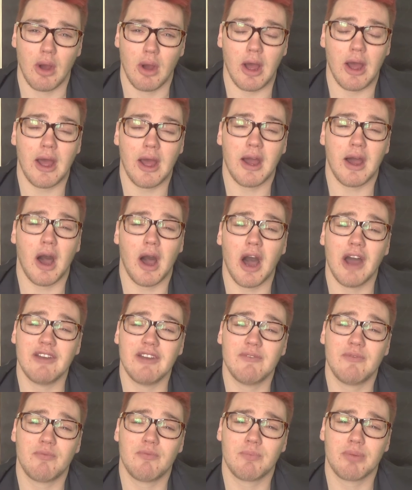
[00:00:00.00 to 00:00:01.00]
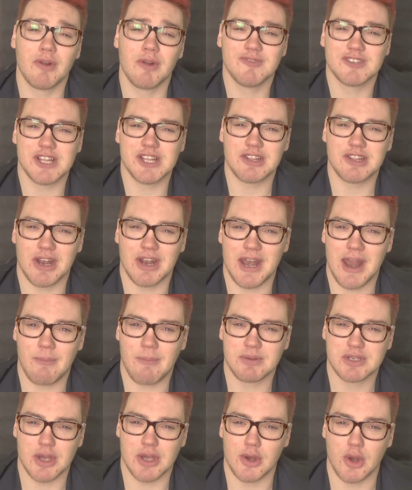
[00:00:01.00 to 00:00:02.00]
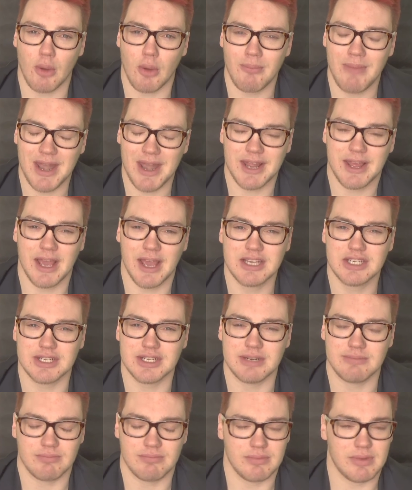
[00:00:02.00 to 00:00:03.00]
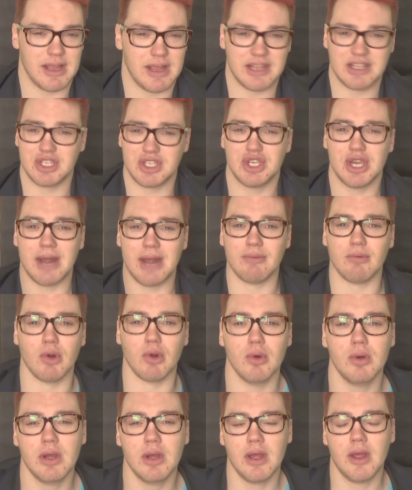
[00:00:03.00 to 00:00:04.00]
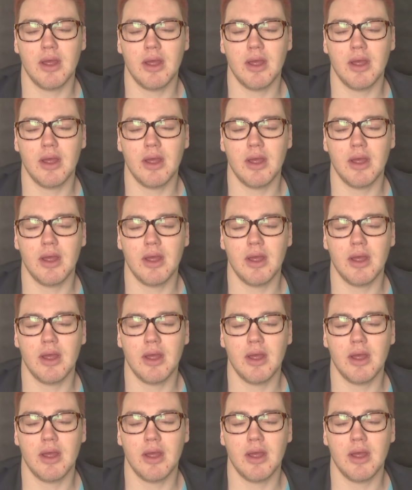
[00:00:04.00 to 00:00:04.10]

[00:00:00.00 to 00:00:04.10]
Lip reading: I've previously an episode on medication in general,